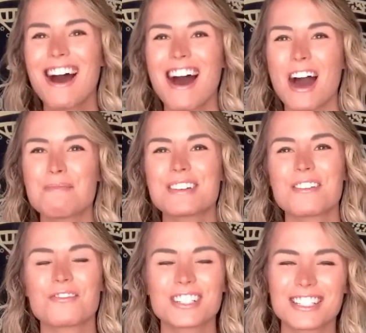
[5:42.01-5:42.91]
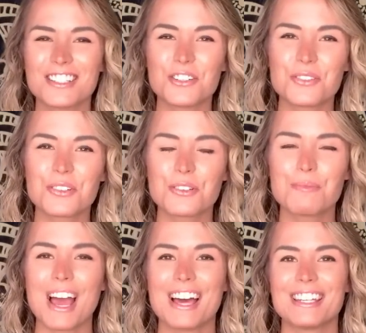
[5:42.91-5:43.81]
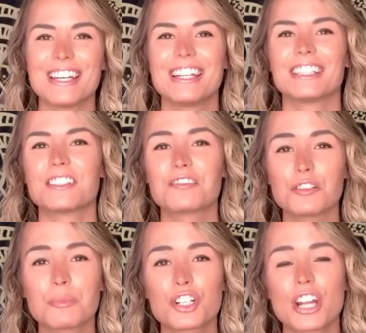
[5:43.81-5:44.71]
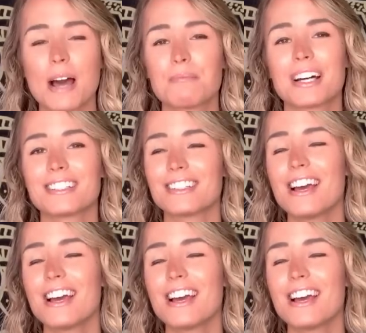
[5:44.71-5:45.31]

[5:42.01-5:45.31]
hopping over to YouTube and hitting the super chat button.